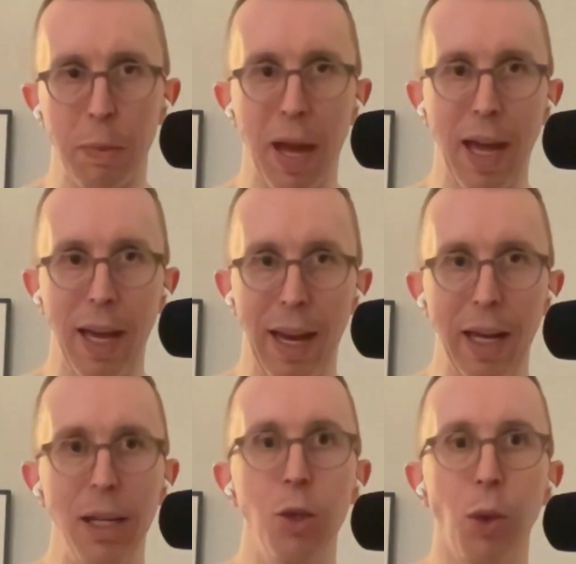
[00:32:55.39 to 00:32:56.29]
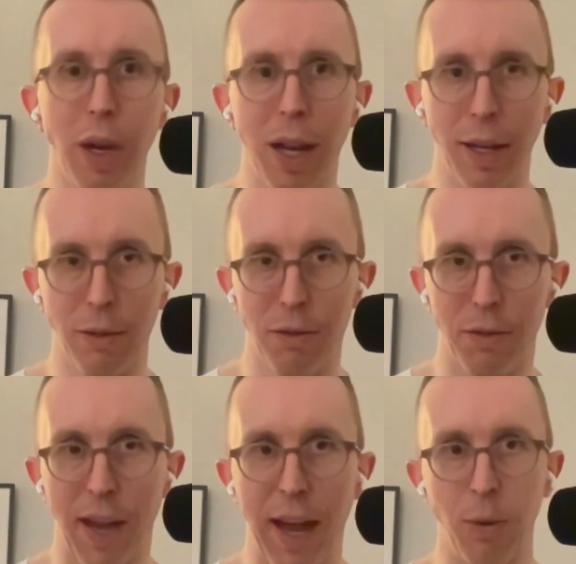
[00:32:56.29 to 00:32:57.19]
pay in your life
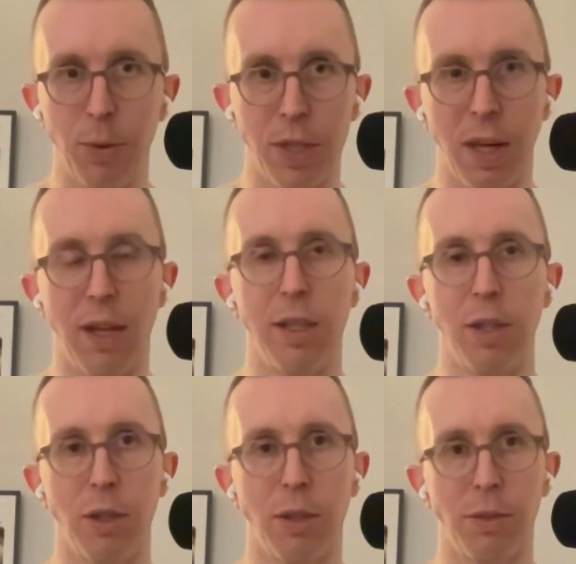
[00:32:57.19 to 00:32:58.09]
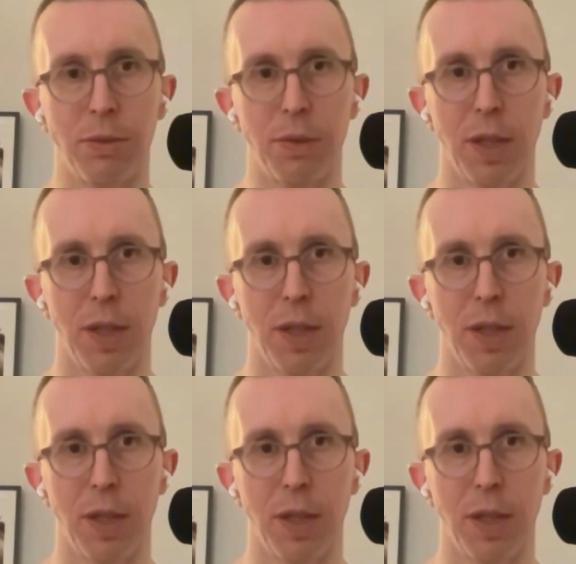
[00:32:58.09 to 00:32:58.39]
outside of